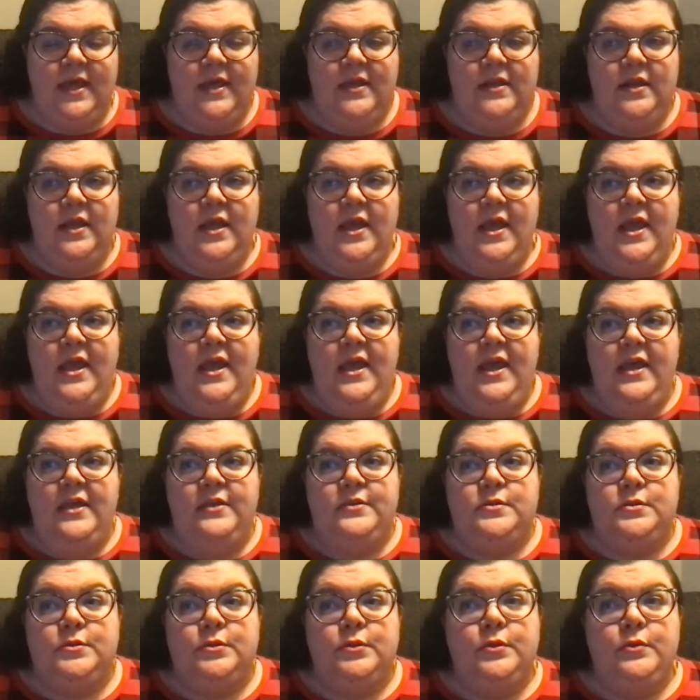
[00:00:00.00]
And
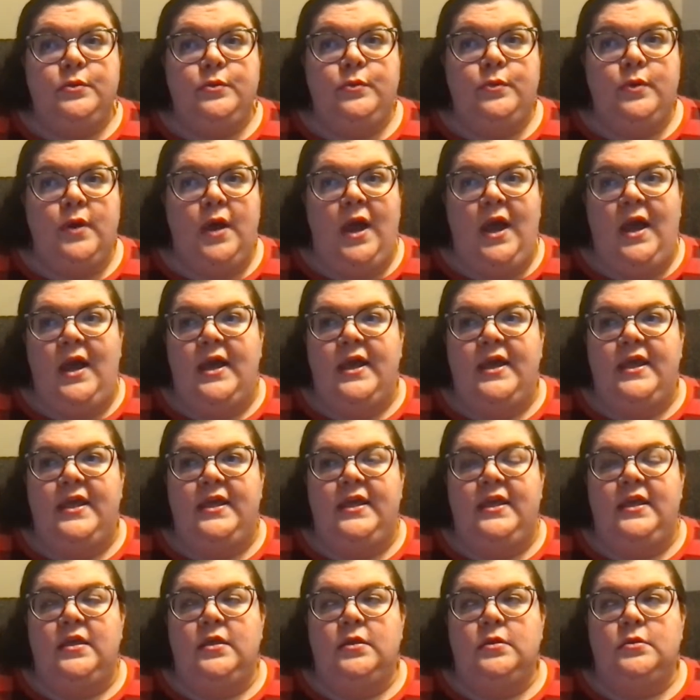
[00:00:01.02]
it's true,
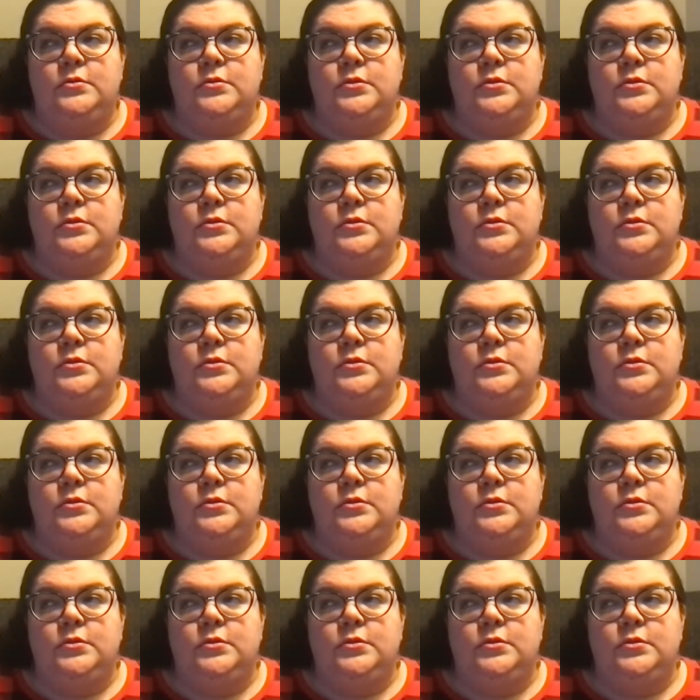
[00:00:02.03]
I